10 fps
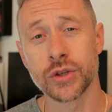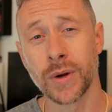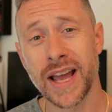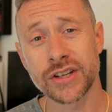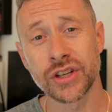so
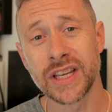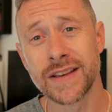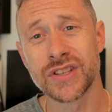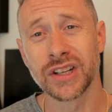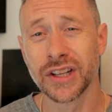it actually
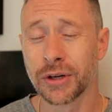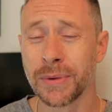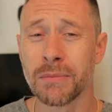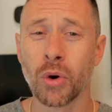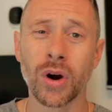gives it a little
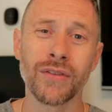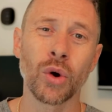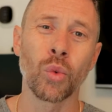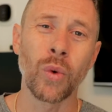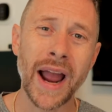bit more of
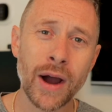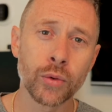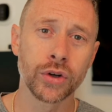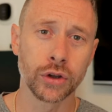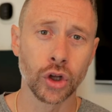a
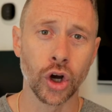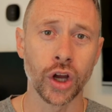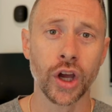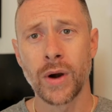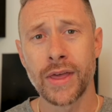round
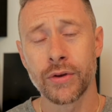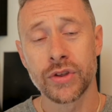look rather